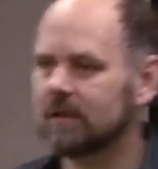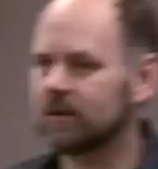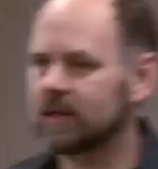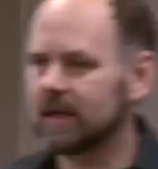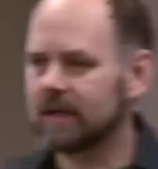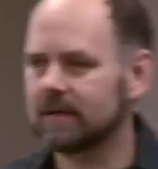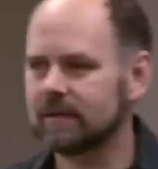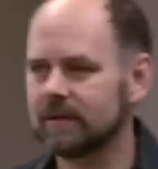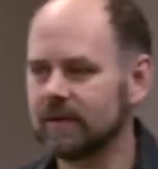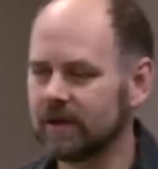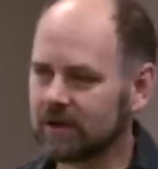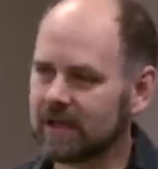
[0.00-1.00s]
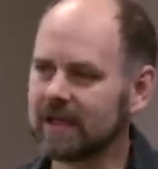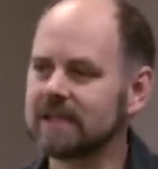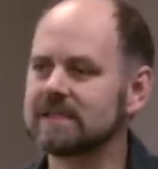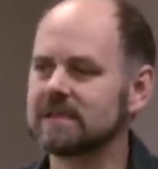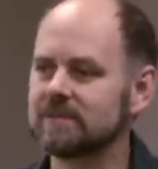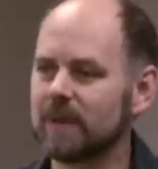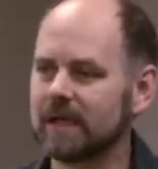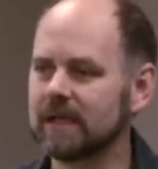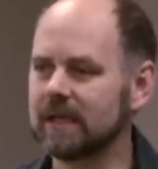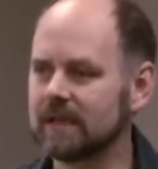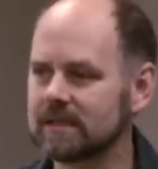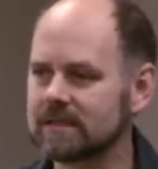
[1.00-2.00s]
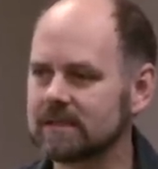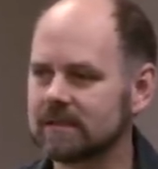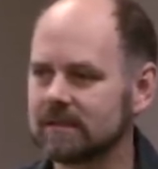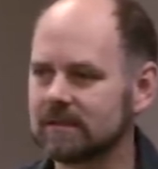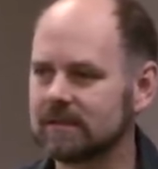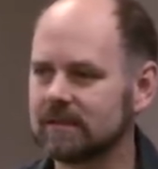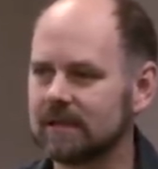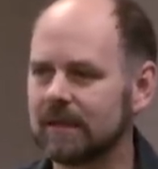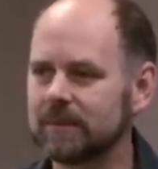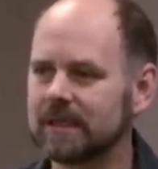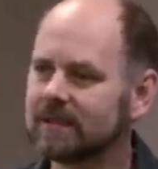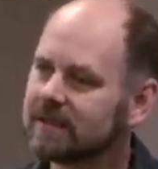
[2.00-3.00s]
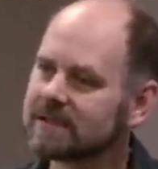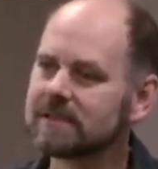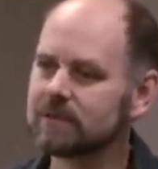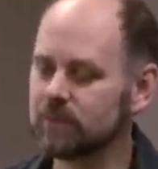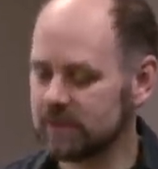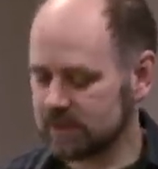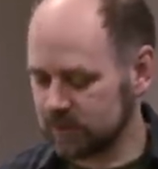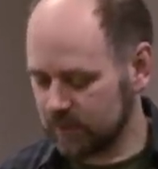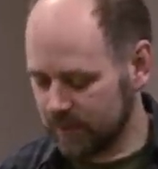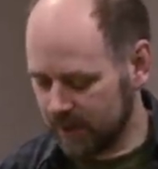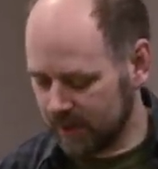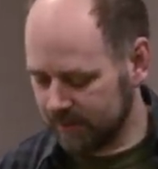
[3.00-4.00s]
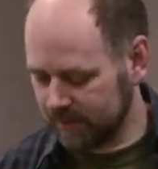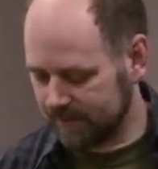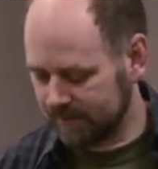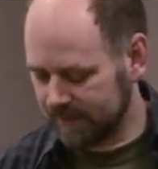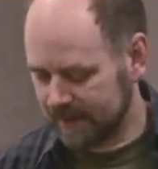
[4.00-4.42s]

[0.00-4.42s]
Okay, their case is my case. I mean, this is remarkable.